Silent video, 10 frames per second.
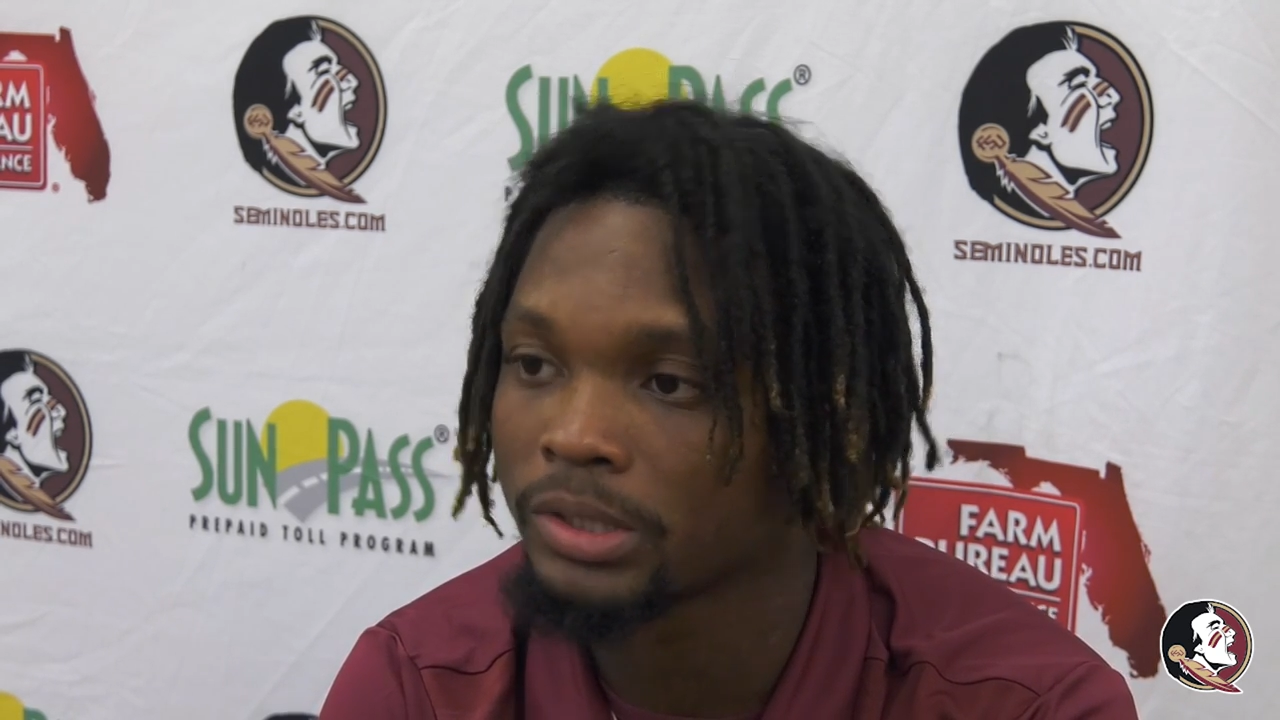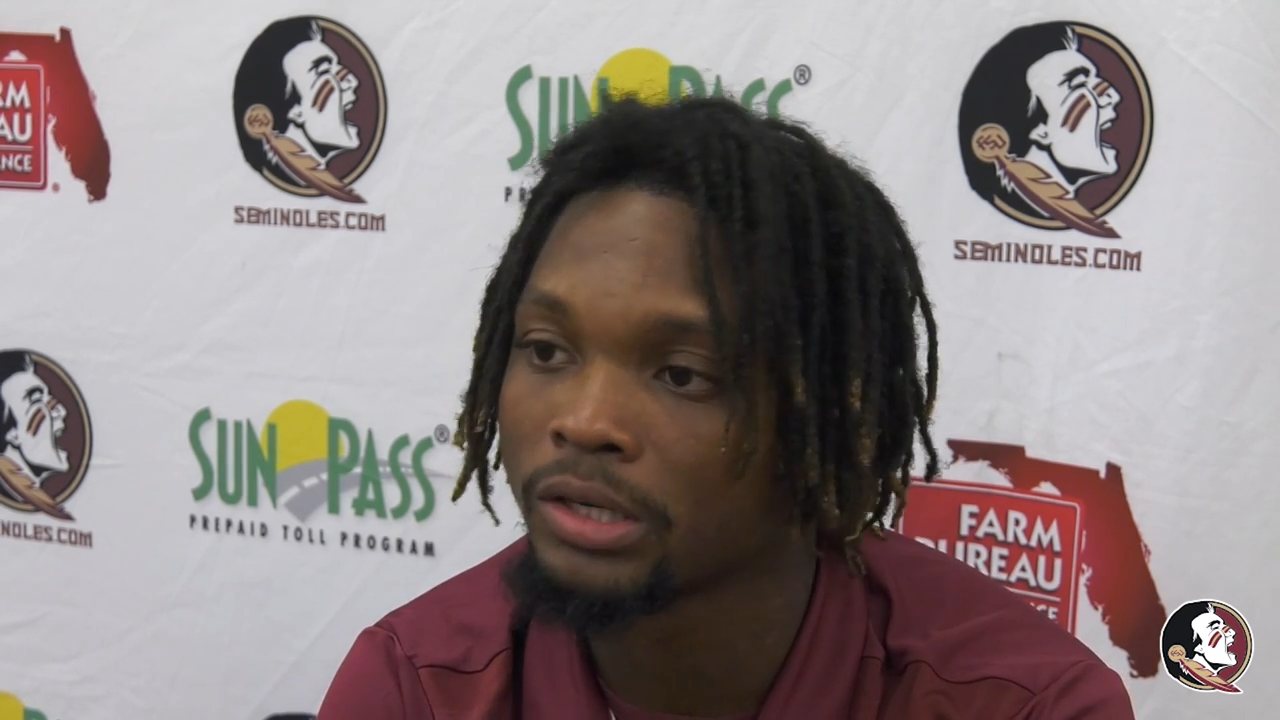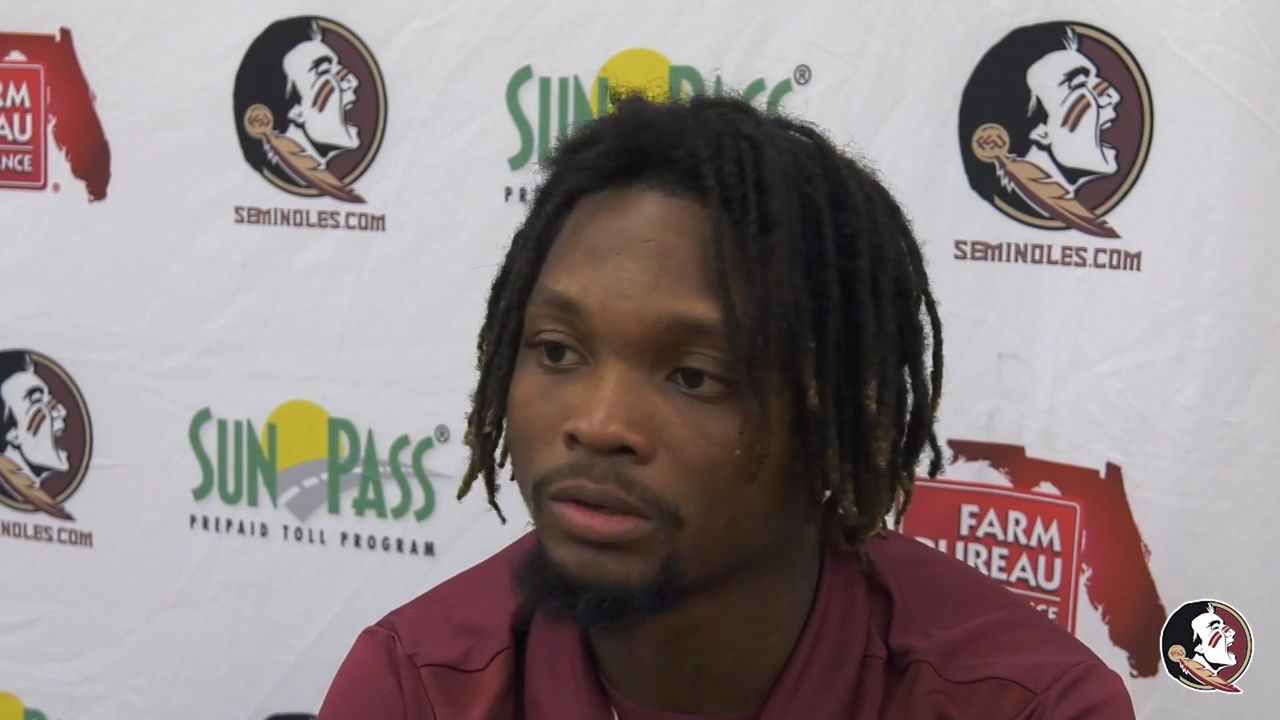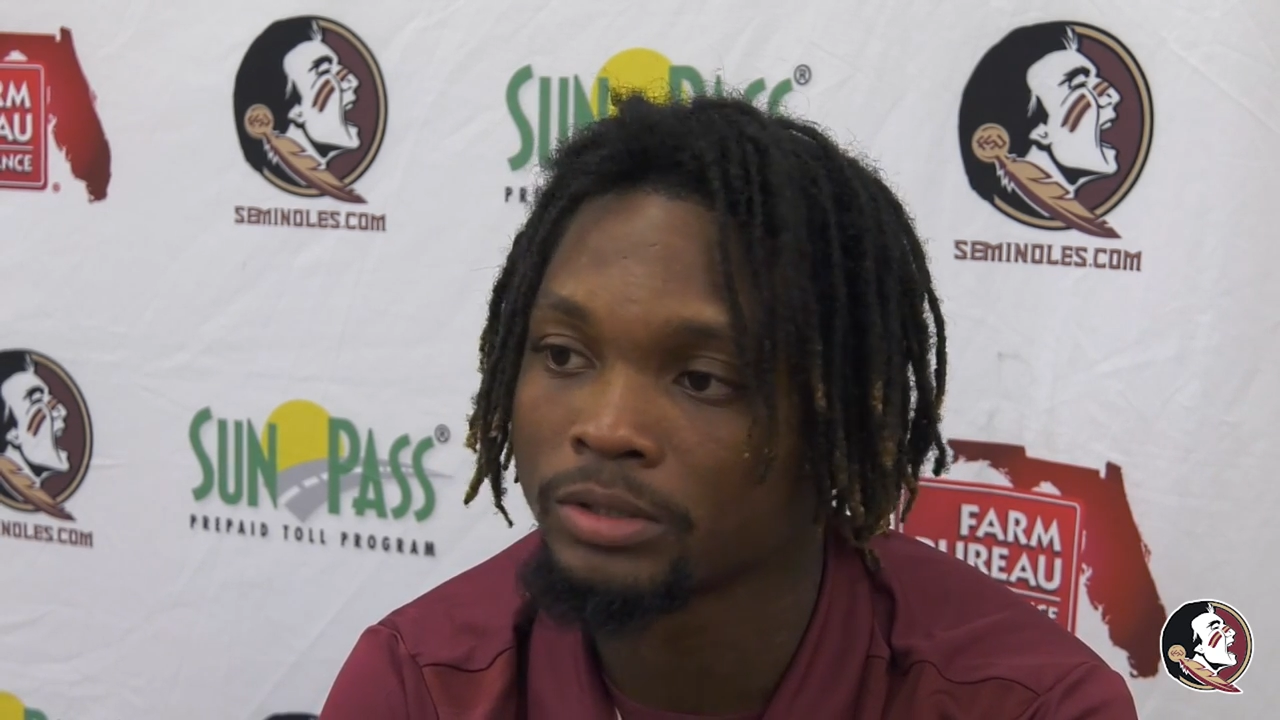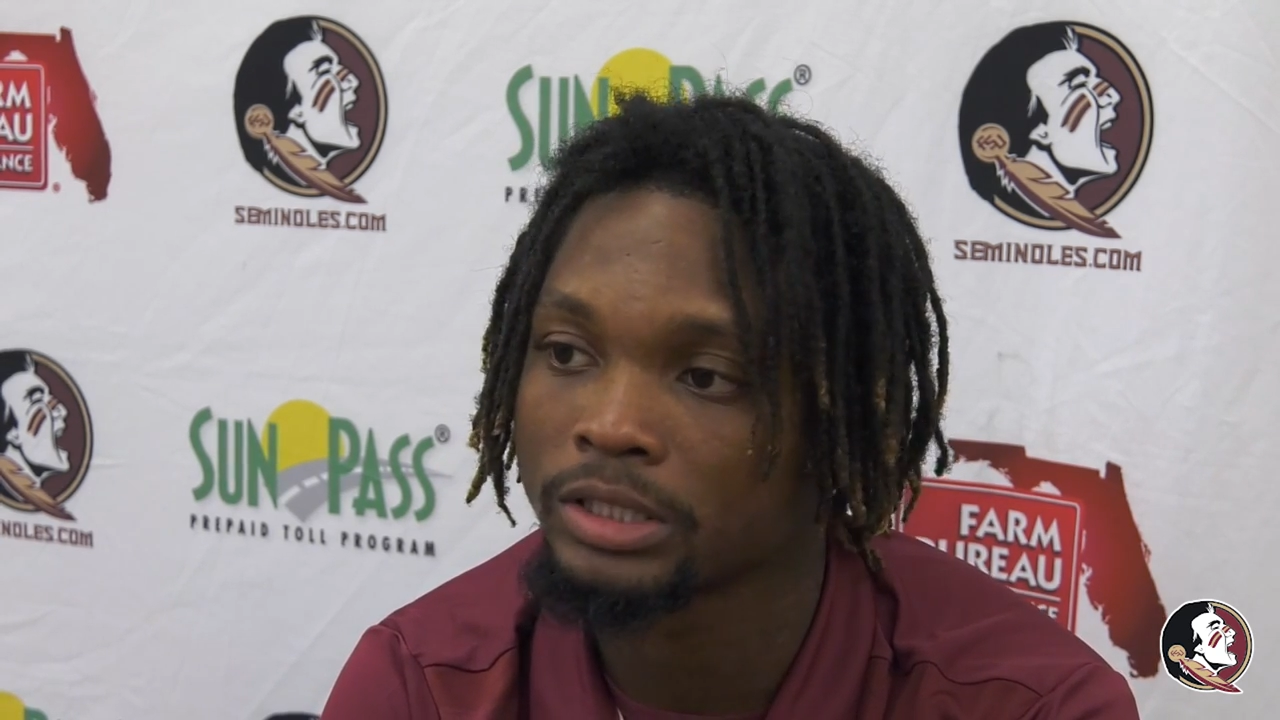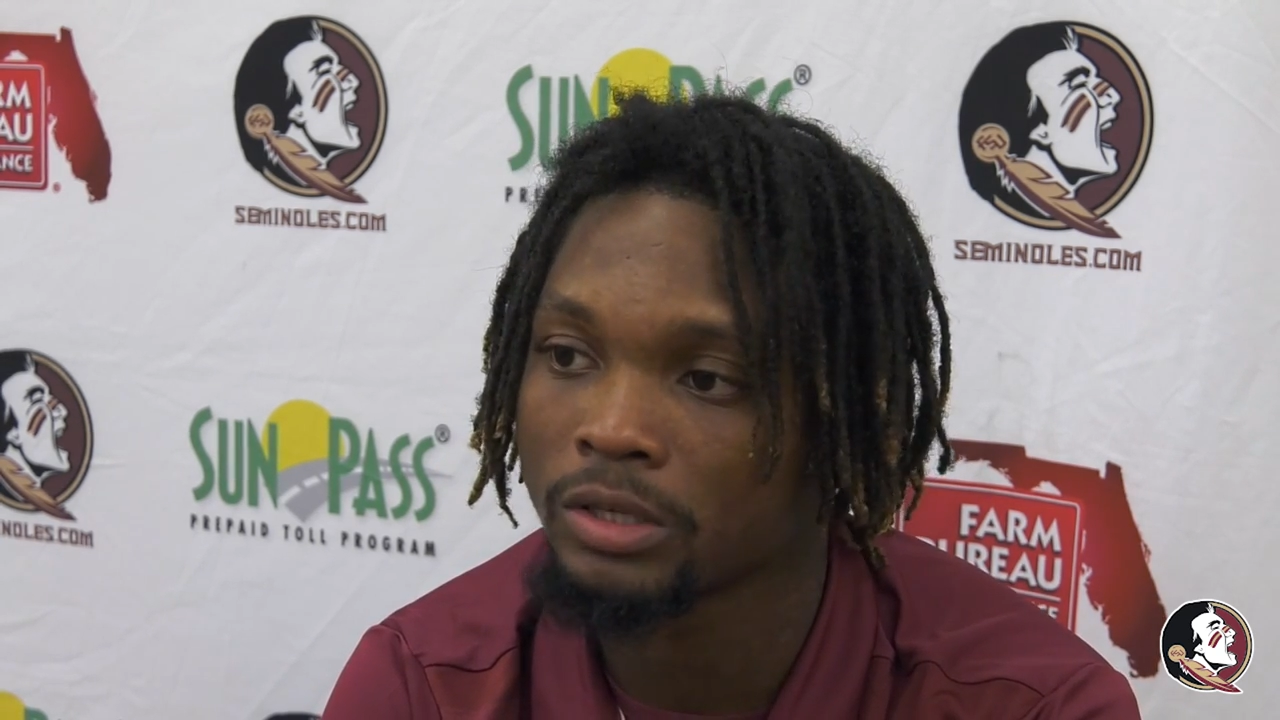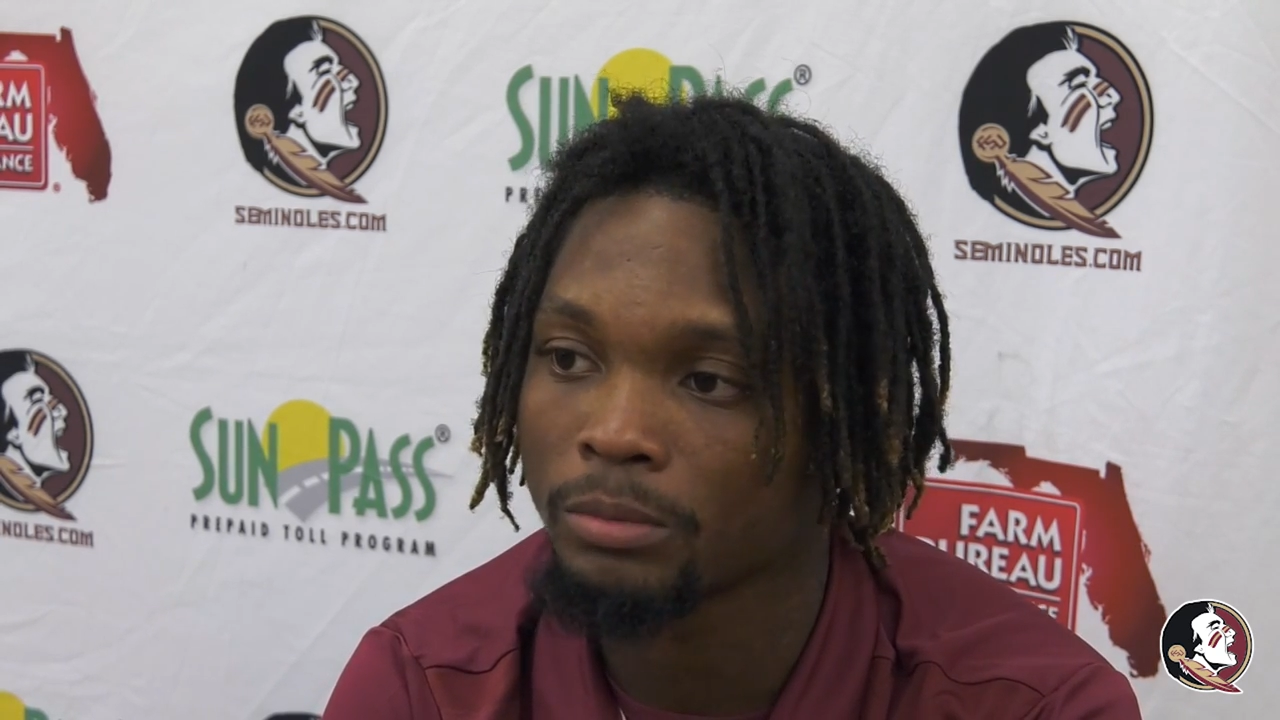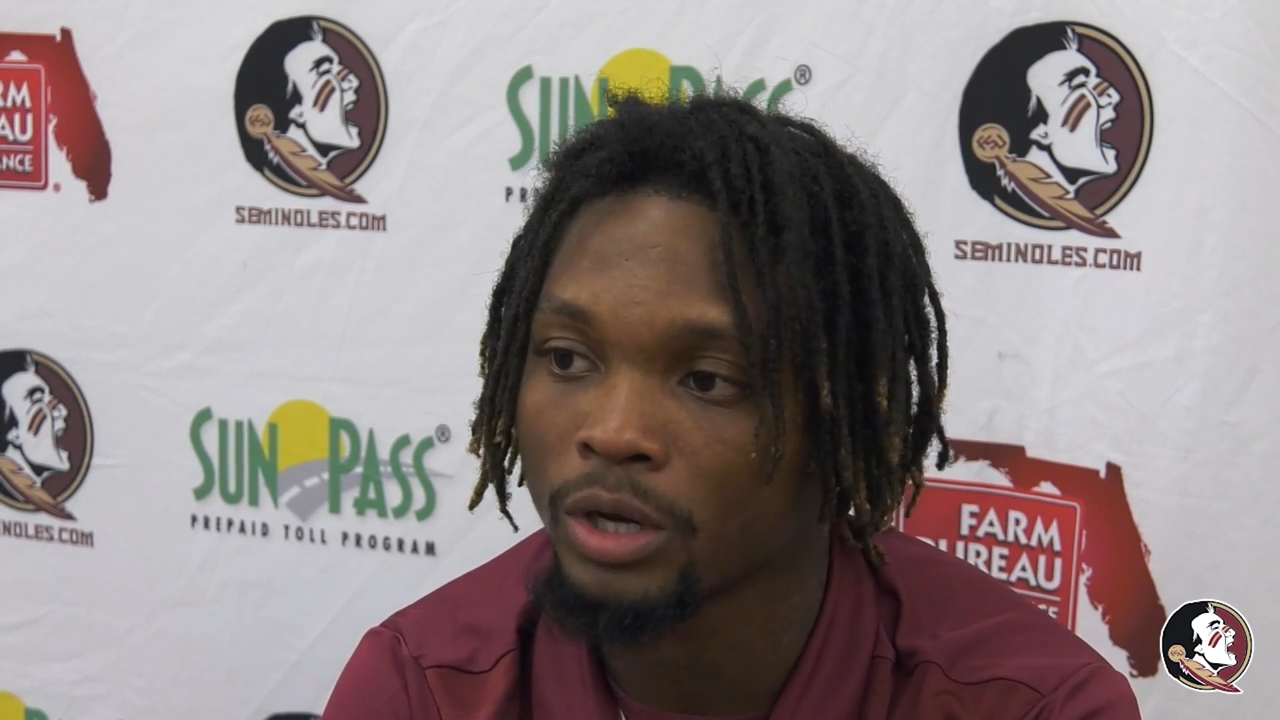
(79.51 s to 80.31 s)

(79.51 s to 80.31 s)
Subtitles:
it's going to